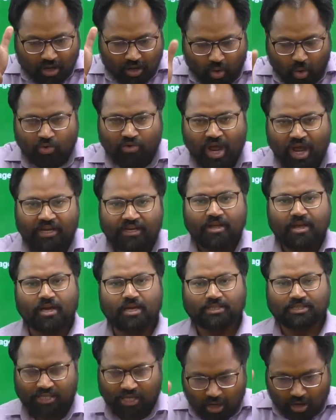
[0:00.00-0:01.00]
core
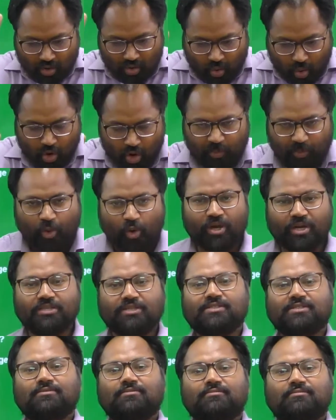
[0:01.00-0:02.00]
ideas, core
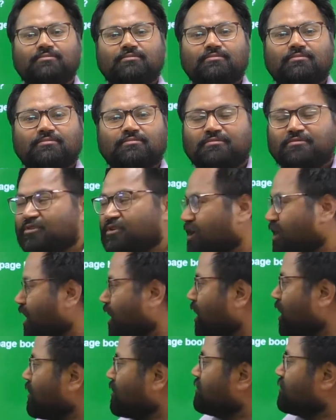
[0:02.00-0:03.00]
points,
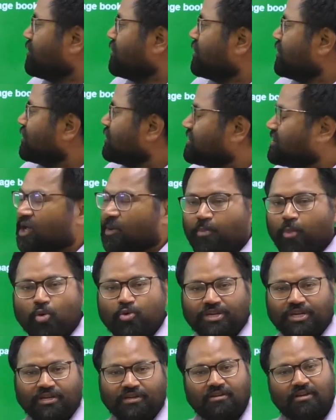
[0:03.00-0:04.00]
and
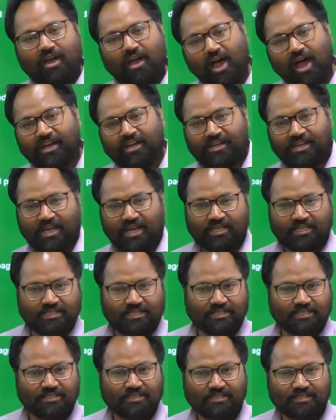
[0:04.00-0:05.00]
supporting
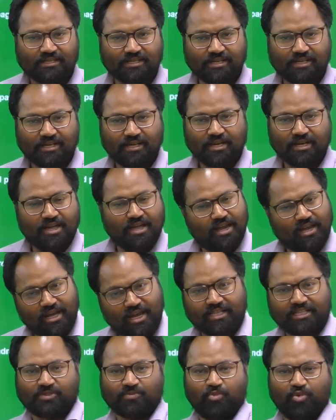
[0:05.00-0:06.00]
ideas.
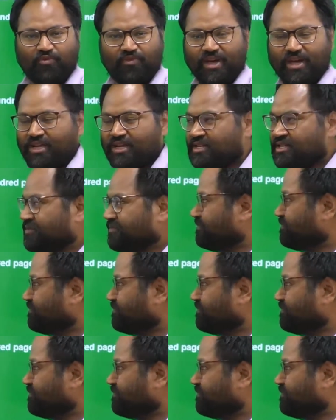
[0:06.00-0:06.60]
Let's move ahead.